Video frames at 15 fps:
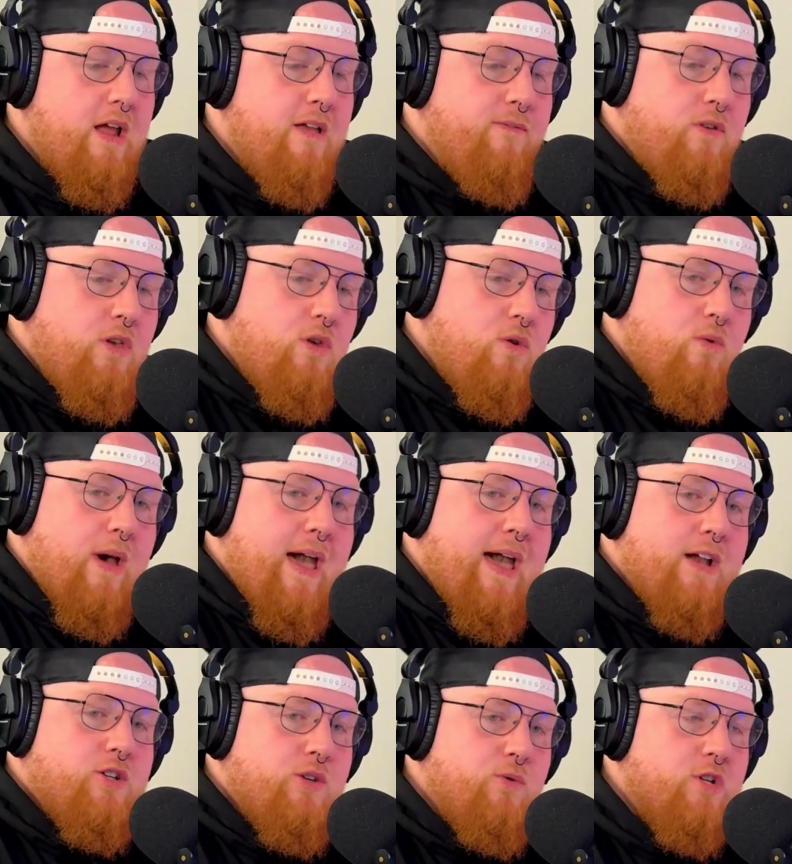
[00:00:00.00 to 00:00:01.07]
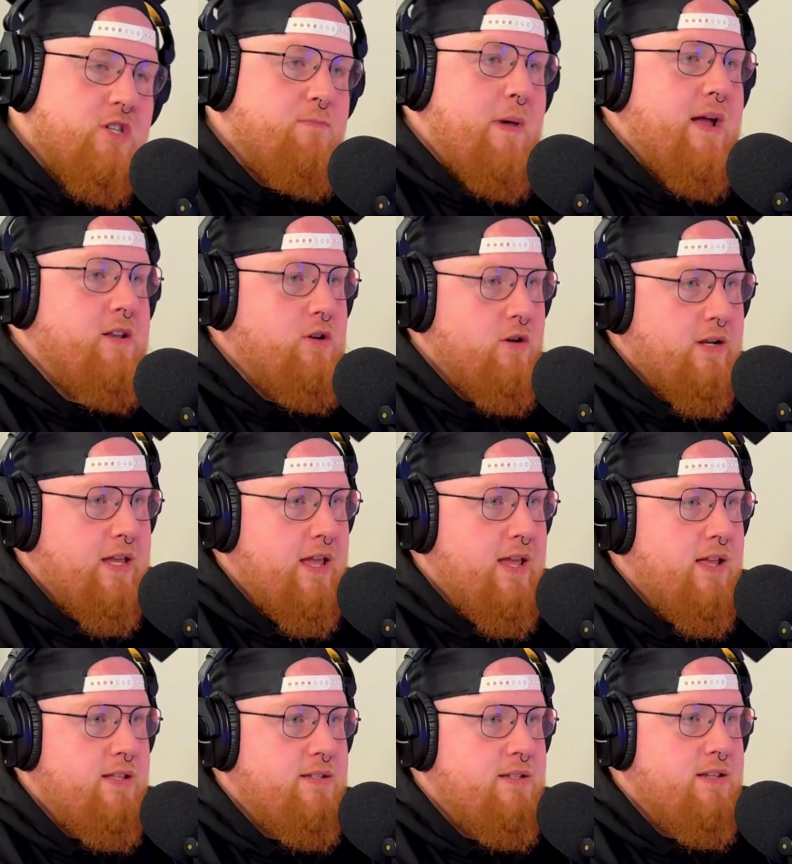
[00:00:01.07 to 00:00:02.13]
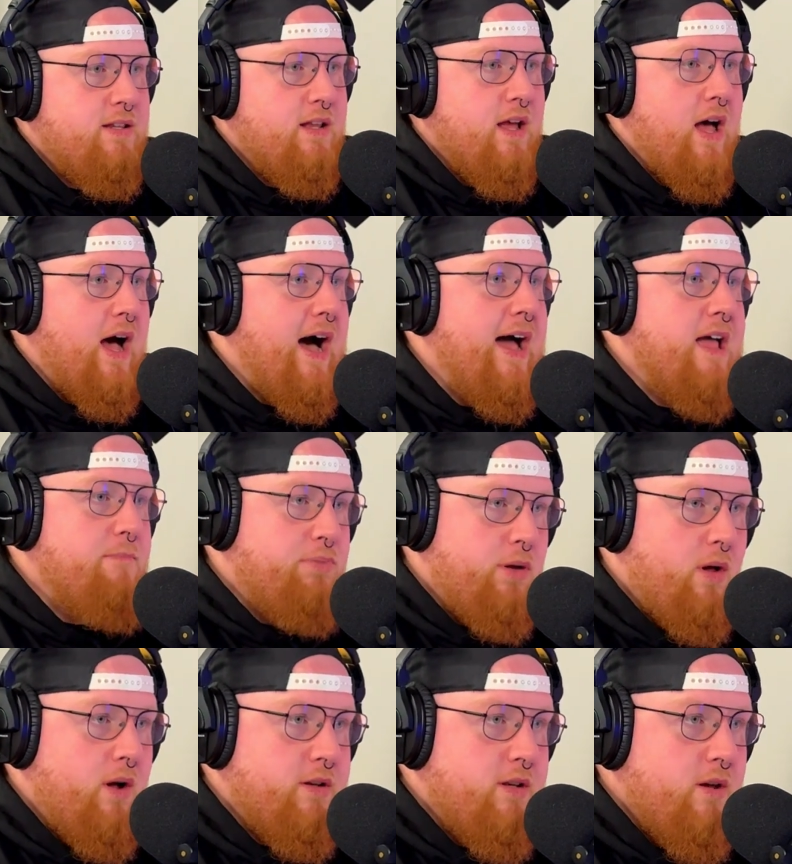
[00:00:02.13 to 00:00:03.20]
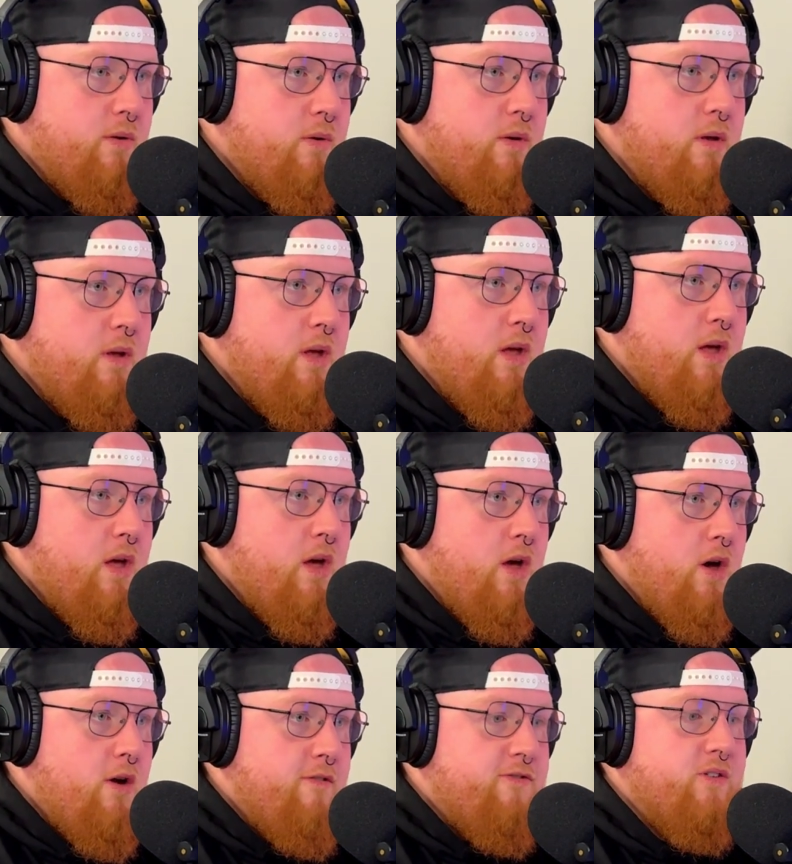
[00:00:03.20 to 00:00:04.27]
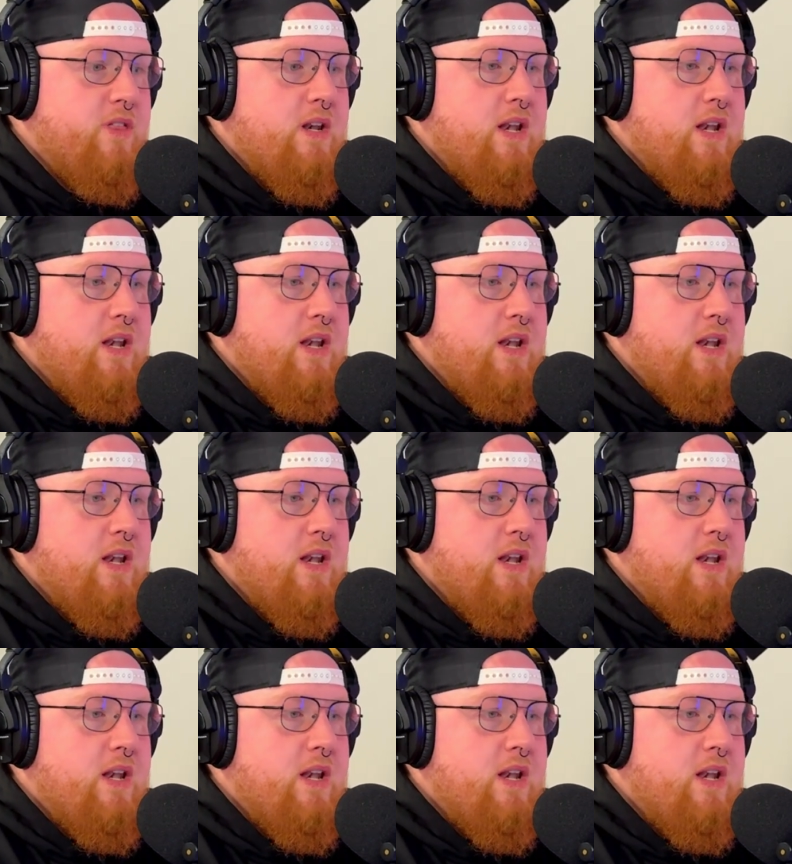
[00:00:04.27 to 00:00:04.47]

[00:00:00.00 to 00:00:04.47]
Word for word: if you actually respect your kids, I applaud you. For the